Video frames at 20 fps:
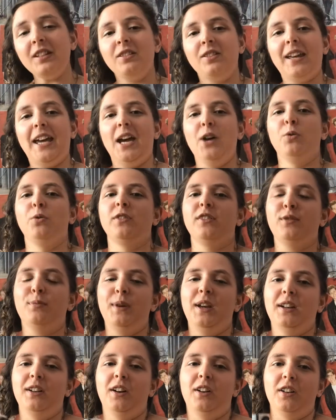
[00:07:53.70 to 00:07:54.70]
their own
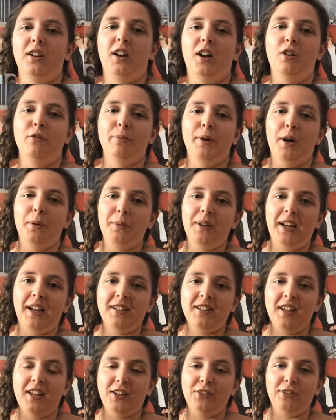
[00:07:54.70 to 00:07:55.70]
spin on a lot of popular
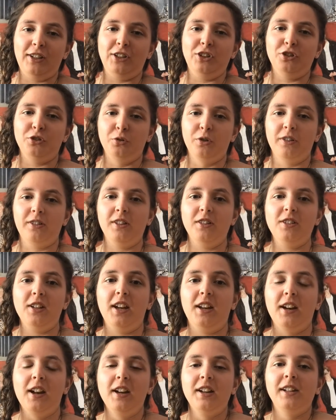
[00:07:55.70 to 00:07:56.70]
TV shows. They
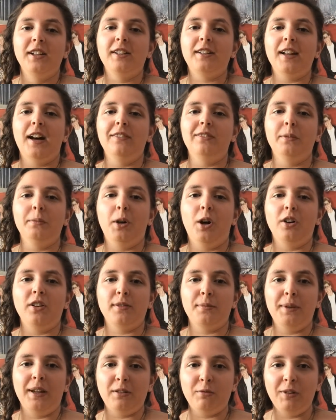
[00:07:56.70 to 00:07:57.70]
did Sam and
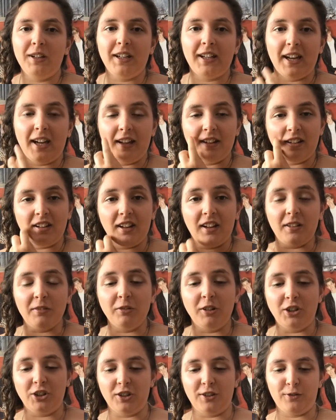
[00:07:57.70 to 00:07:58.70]
Mark's Big Weekend In,
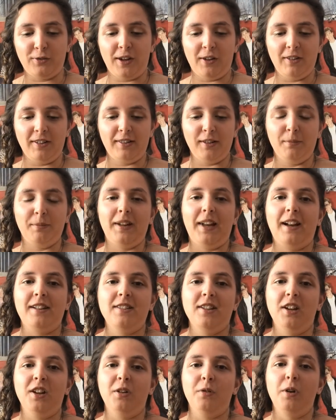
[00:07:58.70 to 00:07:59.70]
which is very similar
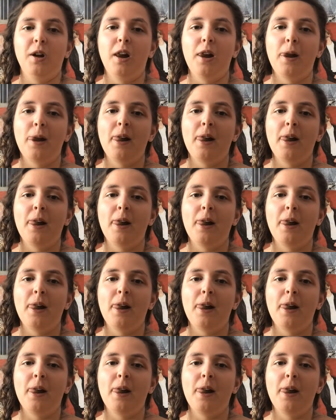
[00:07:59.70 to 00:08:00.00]
to